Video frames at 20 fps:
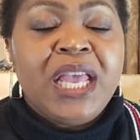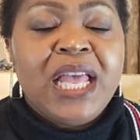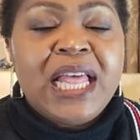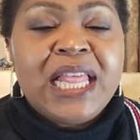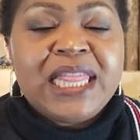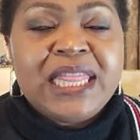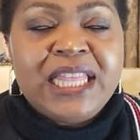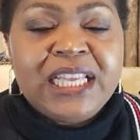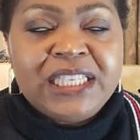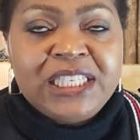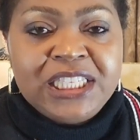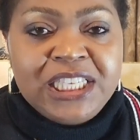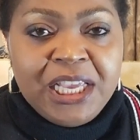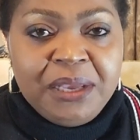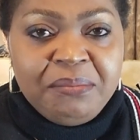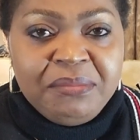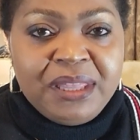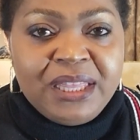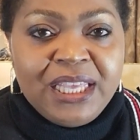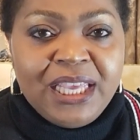The same
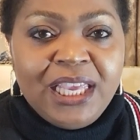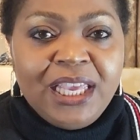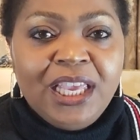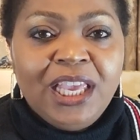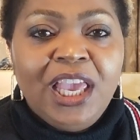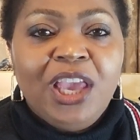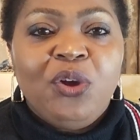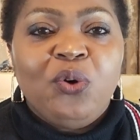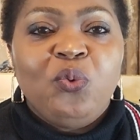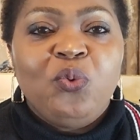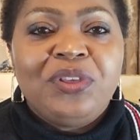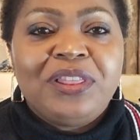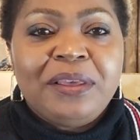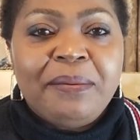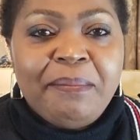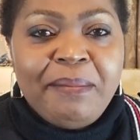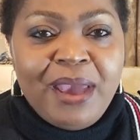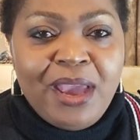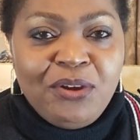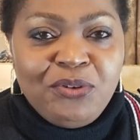thing with a
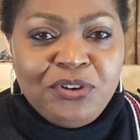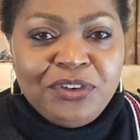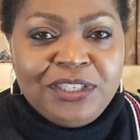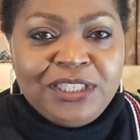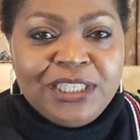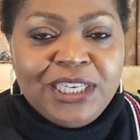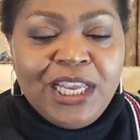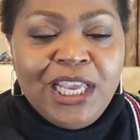marriage.